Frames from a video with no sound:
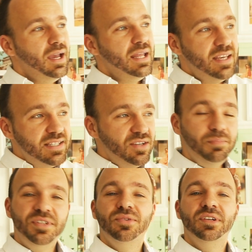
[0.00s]
And there's the
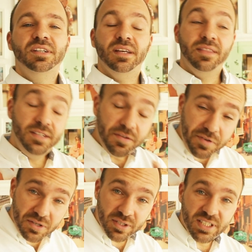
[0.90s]
opportunity. The
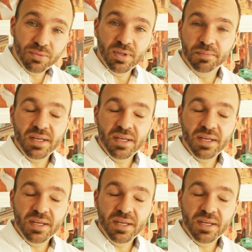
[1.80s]
difficulty will